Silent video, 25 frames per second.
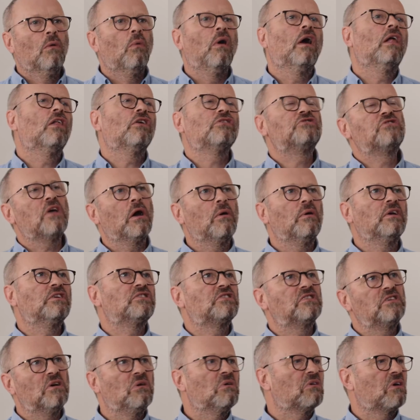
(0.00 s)
well, the Zoe
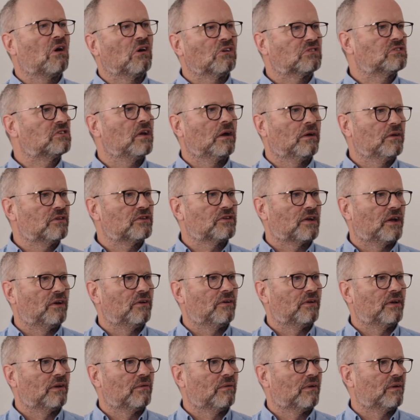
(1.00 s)
still costs so-and-so.